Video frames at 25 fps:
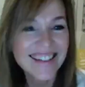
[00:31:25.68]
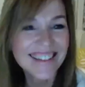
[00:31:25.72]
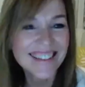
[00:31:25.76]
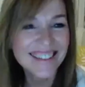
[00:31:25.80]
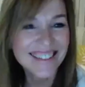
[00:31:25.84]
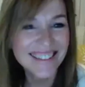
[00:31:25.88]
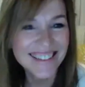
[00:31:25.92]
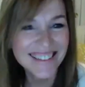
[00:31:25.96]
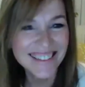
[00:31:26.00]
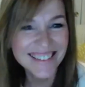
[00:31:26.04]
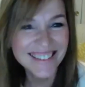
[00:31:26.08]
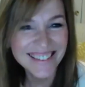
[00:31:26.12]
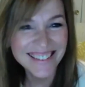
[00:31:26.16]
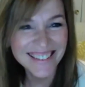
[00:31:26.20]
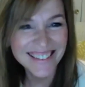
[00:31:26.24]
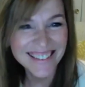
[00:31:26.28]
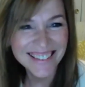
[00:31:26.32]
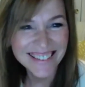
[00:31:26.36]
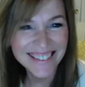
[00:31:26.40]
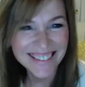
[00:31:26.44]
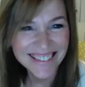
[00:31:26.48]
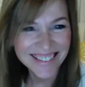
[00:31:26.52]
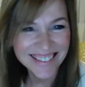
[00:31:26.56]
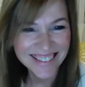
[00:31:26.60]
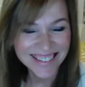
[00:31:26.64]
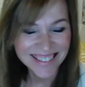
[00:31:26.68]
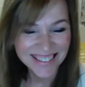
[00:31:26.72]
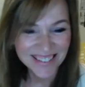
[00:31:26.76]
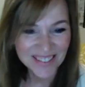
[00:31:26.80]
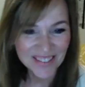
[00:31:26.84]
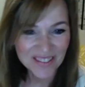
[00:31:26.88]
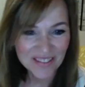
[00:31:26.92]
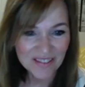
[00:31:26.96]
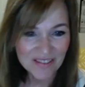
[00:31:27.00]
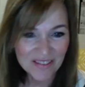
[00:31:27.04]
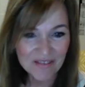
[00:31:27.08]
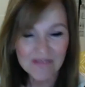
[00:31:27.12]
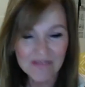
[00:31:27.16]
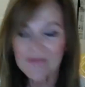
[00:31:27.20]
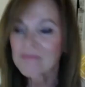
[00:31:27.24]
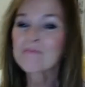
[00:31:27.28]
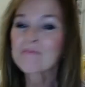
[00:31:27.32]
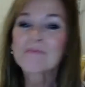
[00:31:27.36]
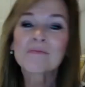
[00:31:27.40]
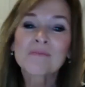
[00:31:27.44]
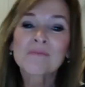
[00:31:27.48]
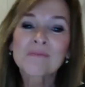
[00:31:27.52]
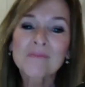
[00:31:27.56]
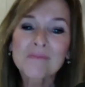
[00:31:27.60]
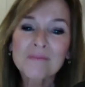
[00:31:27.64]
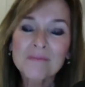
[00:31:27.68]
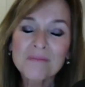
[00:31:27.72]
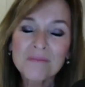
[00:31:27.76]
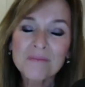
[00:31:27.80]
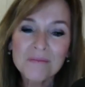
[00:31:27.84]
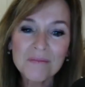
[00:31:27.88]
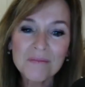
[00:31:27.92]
go with his self-destructive